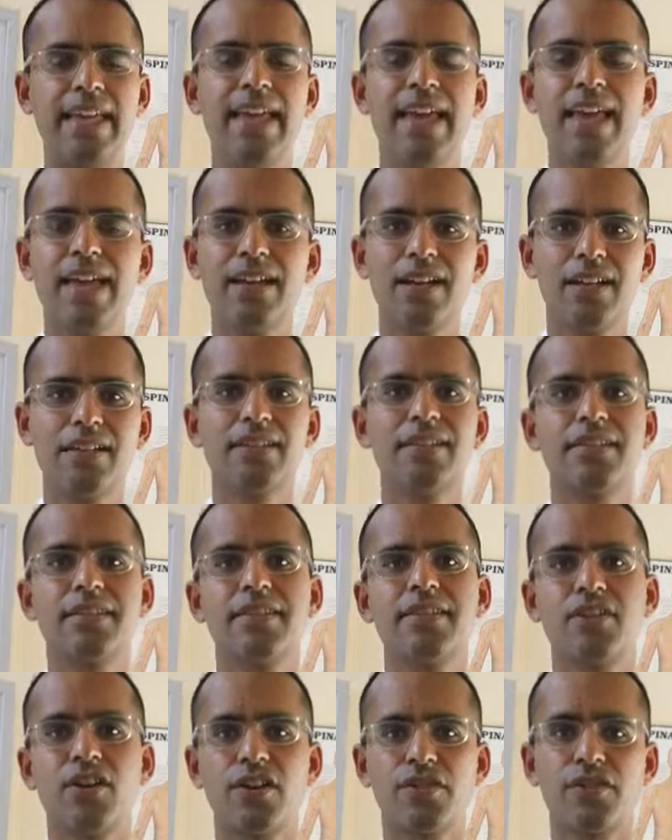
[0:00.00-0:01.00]
Hey guys, this
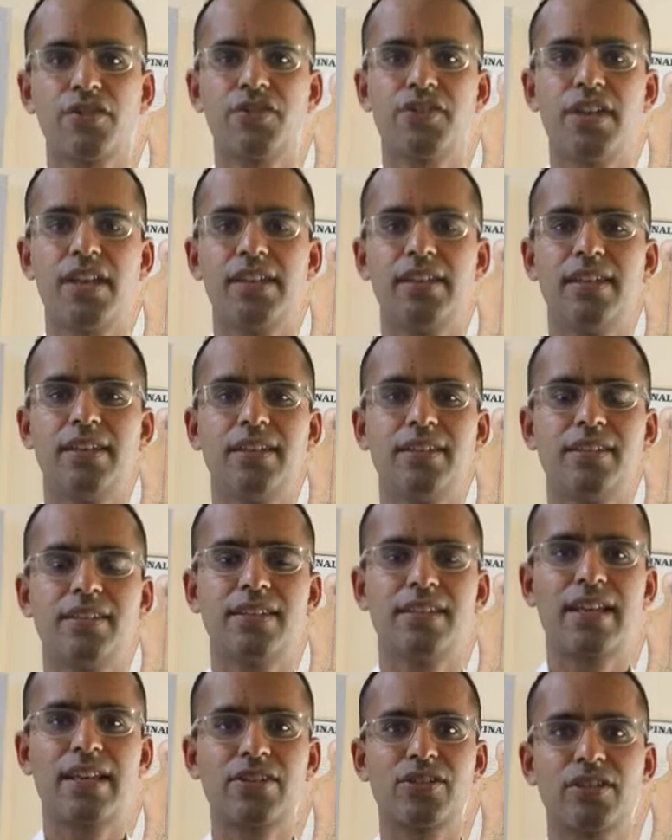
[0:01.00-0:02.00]
is Dr. Sandy, and this
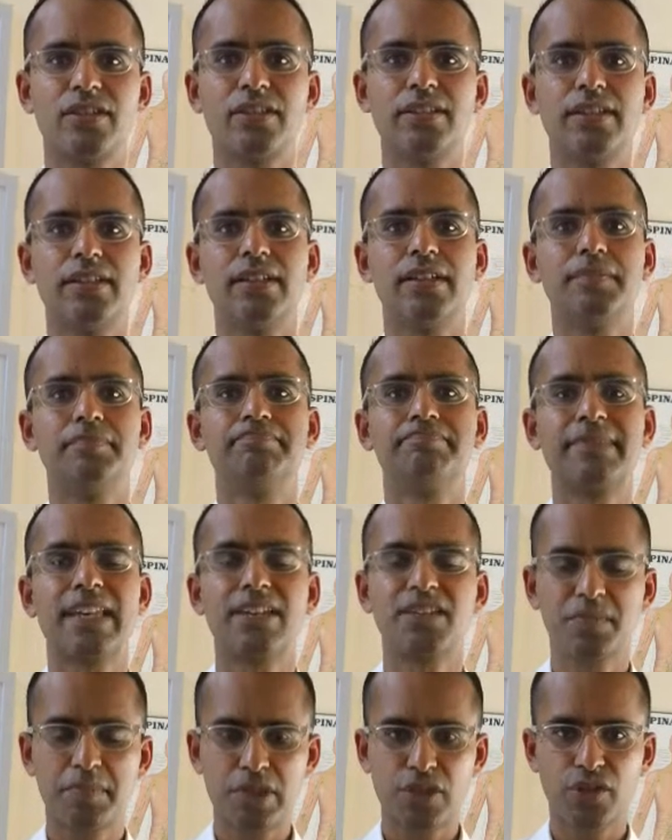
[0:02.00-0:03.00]
is actually a
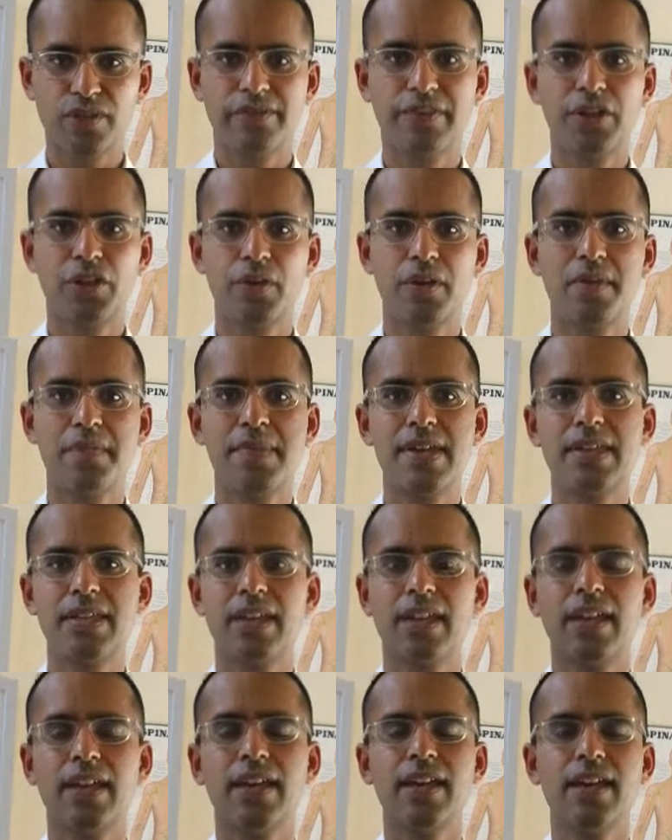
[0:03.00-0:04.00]
special video I'm
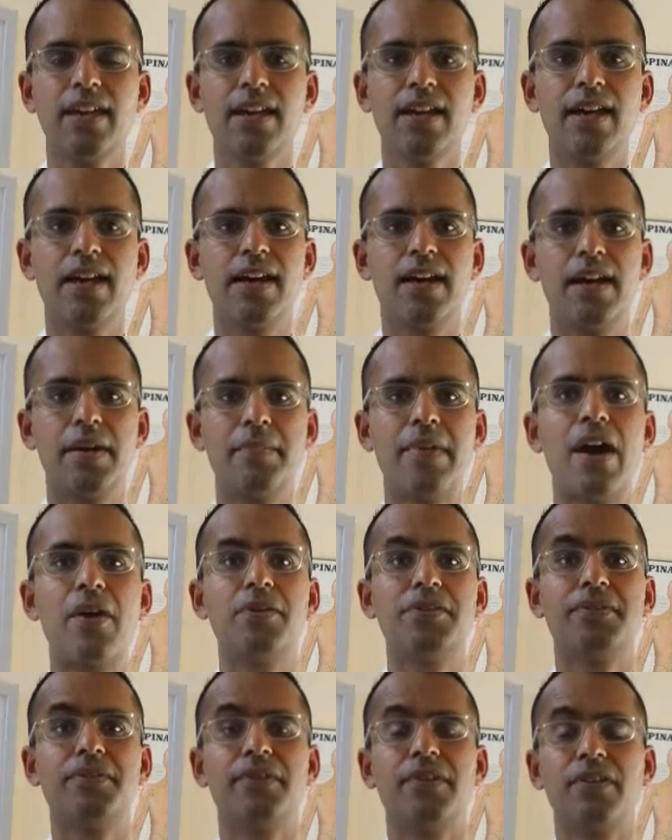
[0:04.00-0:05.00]
making. I
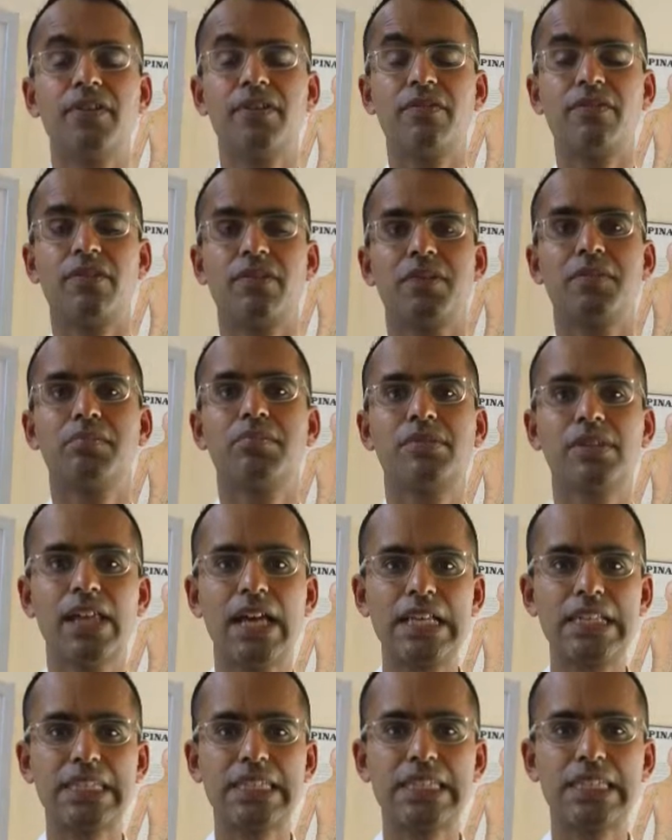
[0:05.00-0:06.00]
was very, very
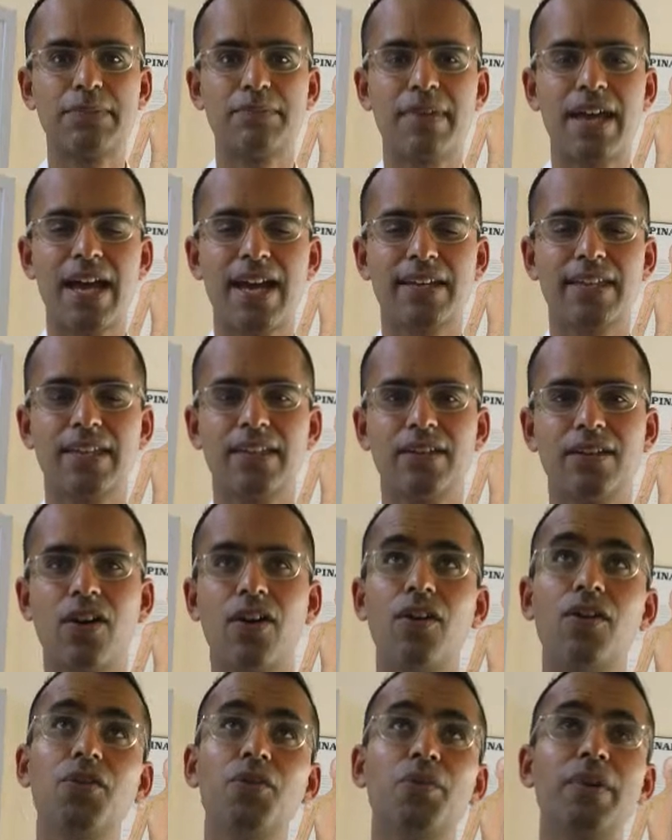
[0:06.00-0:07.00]
blessed back in,
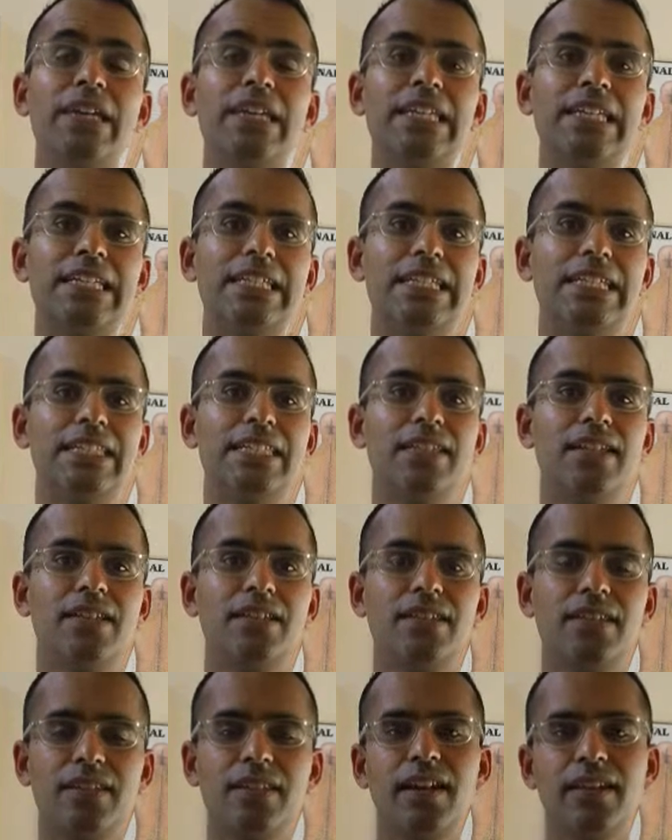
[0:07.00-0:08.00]
all the way in
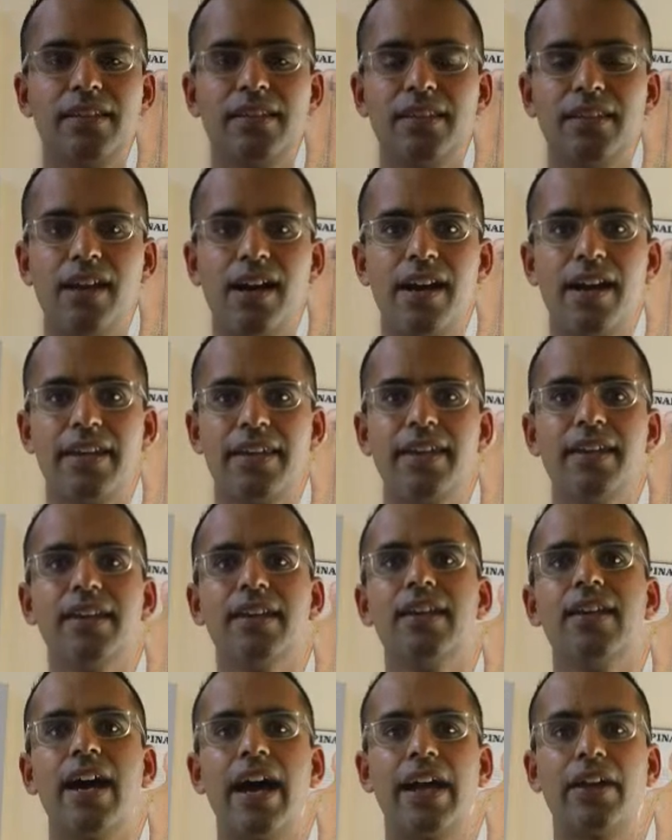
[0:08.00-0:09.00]
1999.
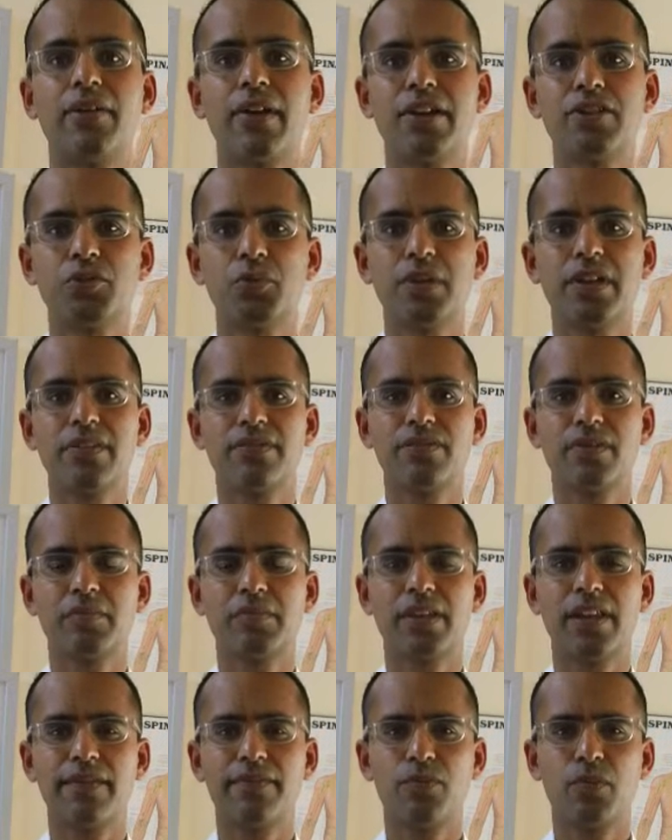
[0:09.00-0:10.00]
I graduated
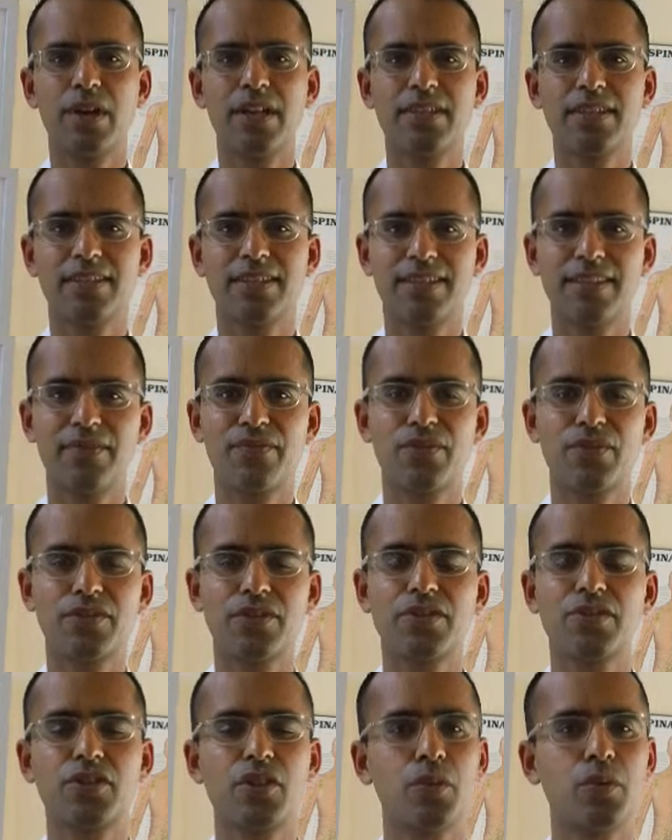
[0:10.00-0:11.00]
from Life West in San
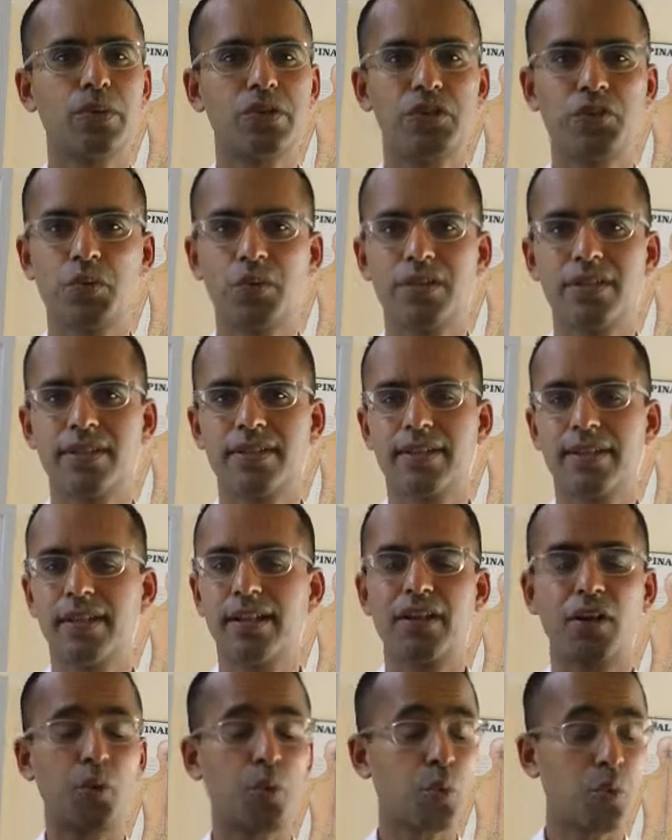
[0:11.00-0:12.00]
Francisco, which was
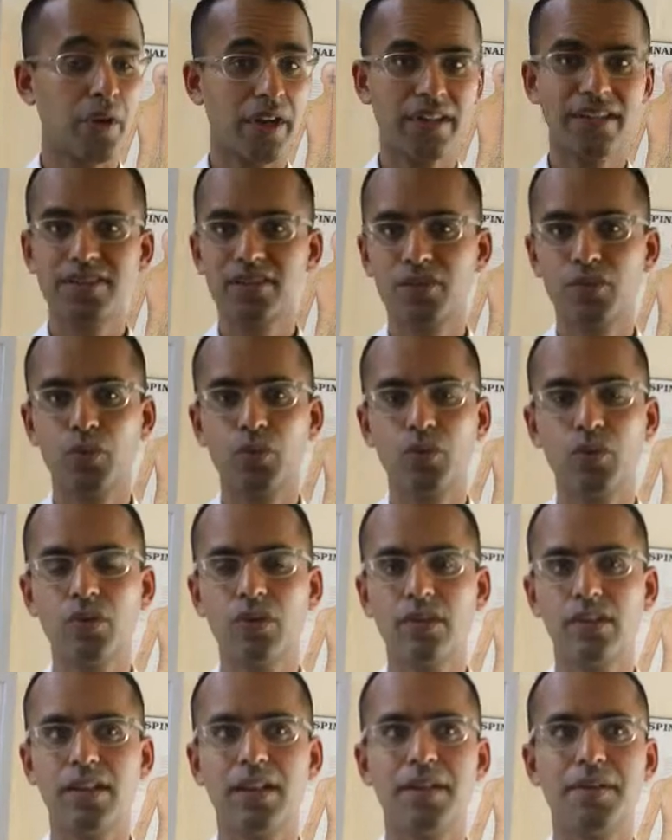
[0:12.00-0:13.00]
a great
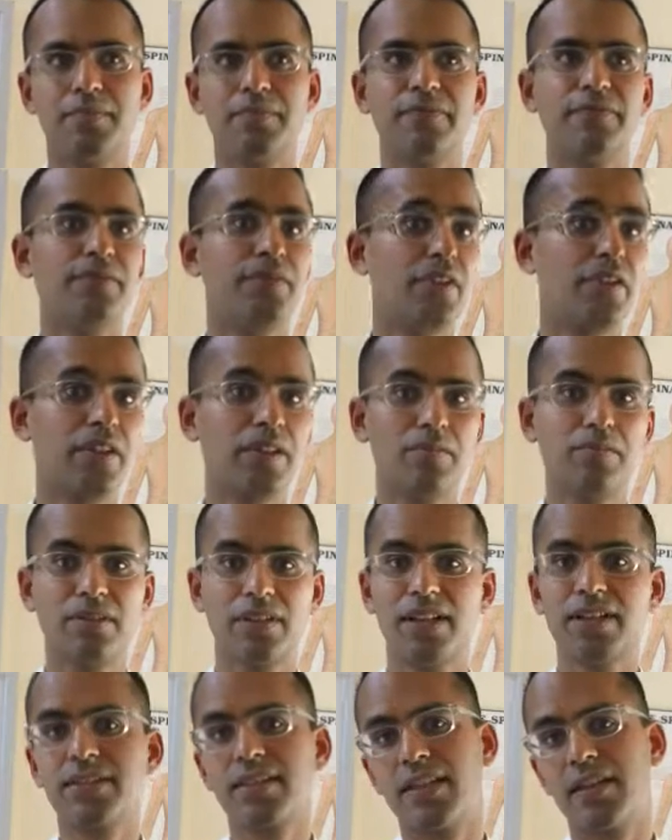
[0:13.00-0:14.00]
school. I'm very
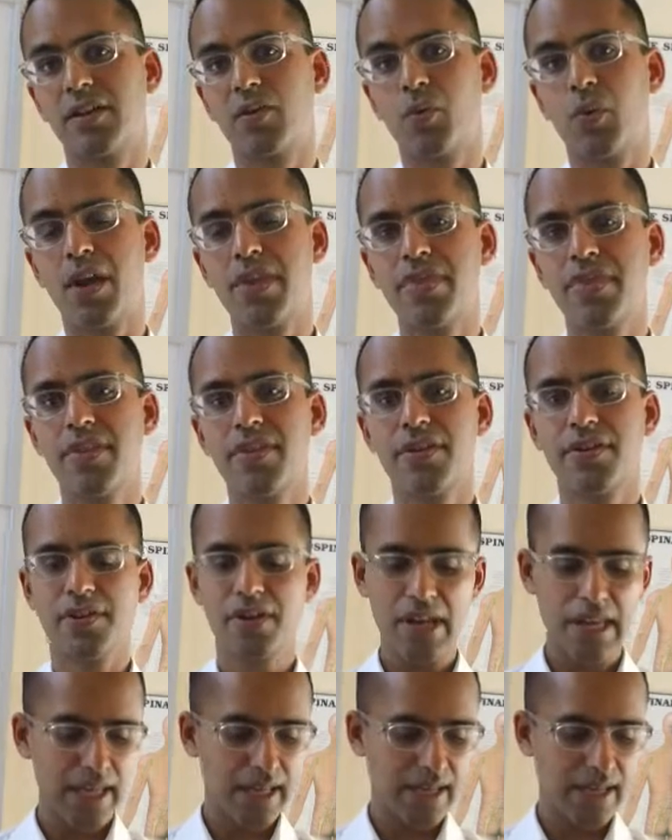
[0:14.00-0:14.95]
blessed that I went there.